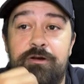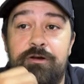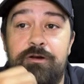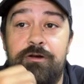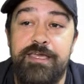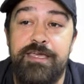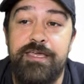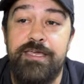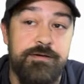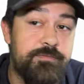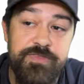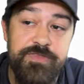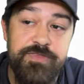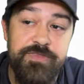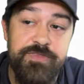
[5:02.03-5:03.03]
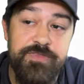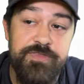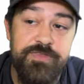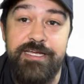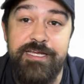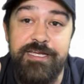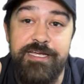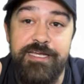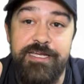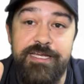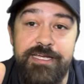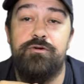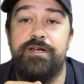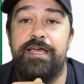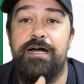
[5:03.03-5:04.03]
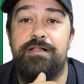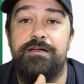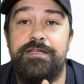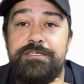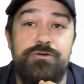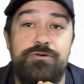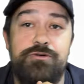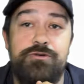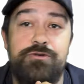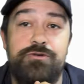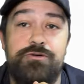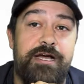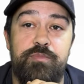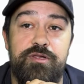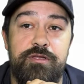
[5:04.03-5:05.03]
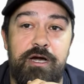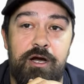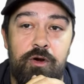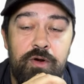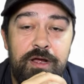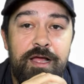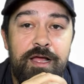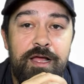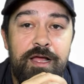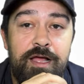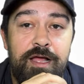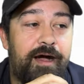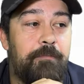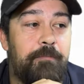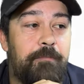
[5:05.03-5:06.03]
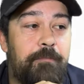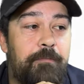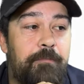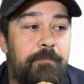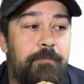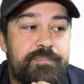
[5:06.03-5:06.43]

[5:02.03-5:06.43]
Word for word: Again, there will be a link to the Creality store down below. Um,